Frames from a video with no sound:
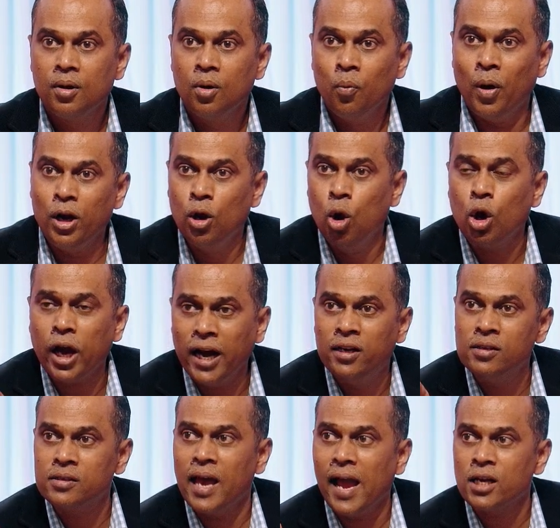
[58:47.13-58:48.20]
When you look at
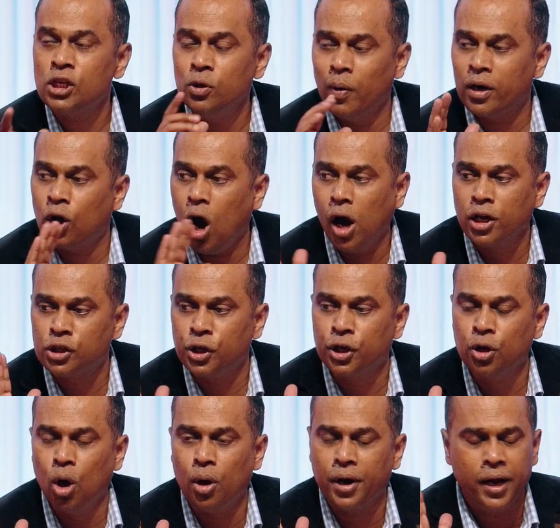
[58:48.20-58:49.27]
these actions where God is
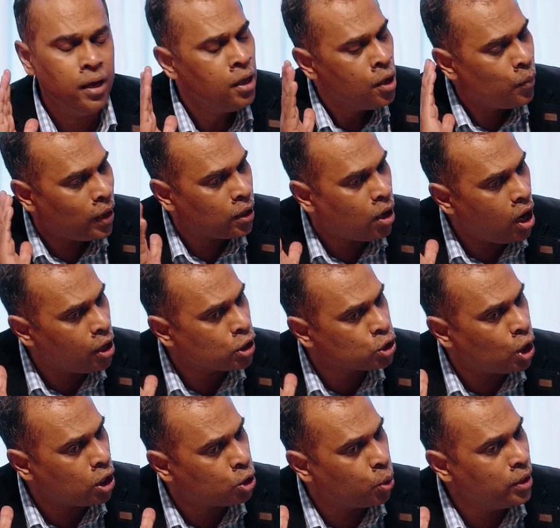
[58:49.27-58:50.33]
ignoring, when God is
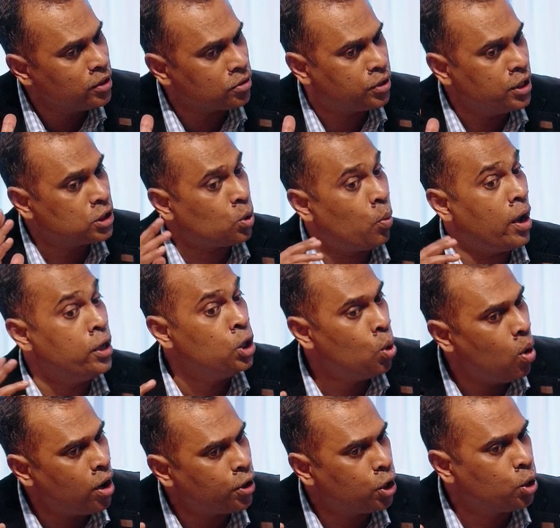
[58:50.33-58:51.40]
not doing the things the way you
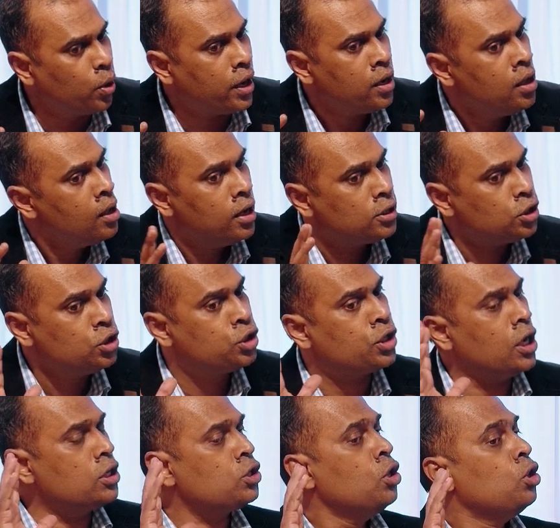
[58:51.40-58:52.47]
want to do it, listen,
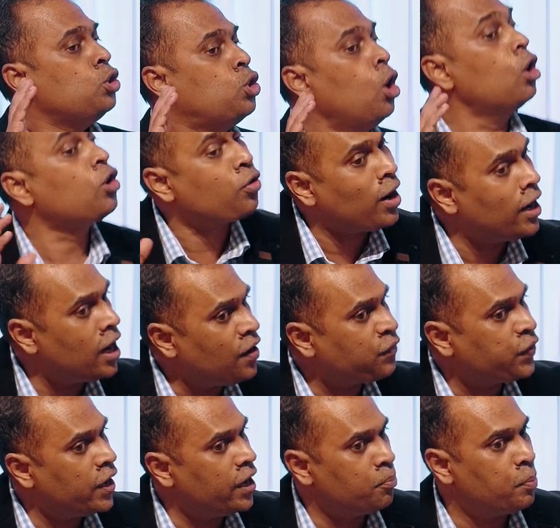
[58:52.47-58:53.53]
church, don't run
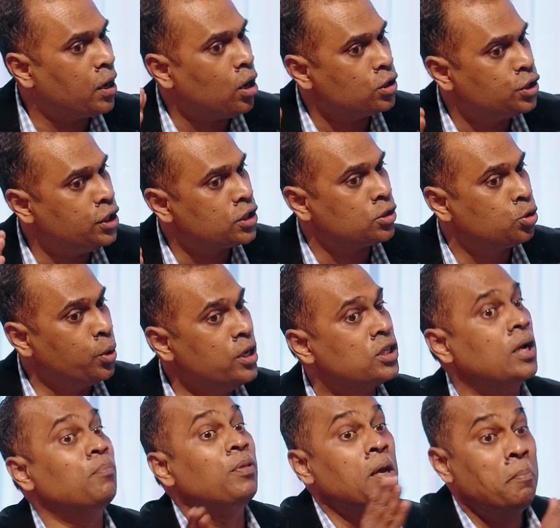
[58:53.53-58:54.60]
after it because he's doing
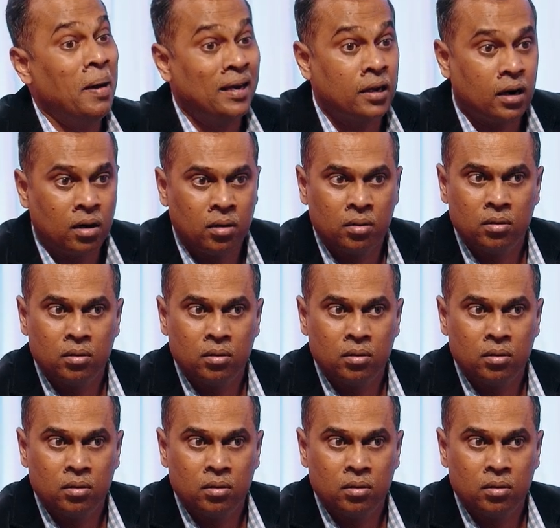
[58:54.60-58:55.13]
something better.